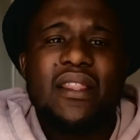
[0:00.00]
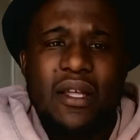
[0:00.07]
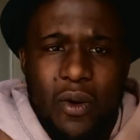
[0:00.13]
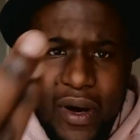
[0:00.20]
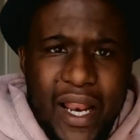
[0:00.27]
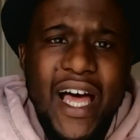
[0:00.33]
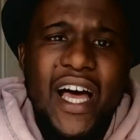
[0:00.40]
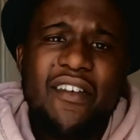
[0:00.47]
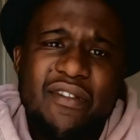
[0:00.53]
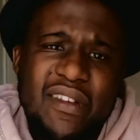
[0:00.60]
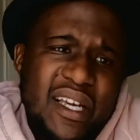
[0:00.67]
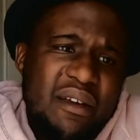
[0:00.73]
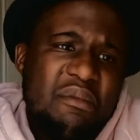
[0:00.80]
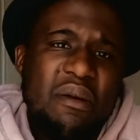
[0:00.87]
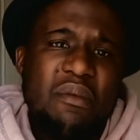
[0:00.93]
They will have,
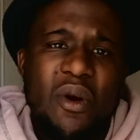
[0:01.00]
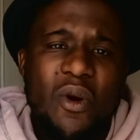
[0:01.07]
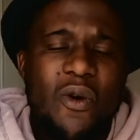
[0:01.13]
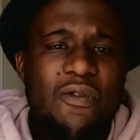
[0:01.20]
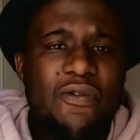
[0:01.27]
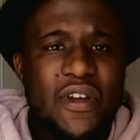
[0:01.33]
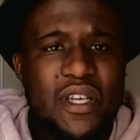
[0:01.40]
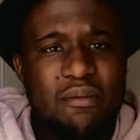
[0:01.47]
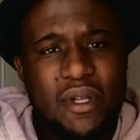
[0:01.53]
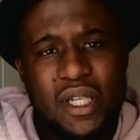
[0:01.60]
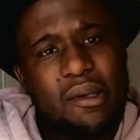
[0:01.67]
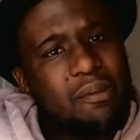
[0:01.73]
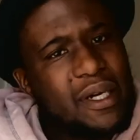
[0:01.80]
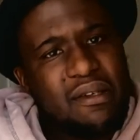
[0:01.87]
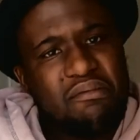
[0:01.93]
like, maybe low-fat
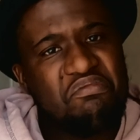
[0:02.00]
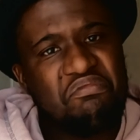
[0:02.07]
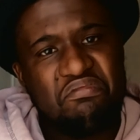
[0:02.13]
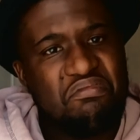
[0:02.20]
milk, but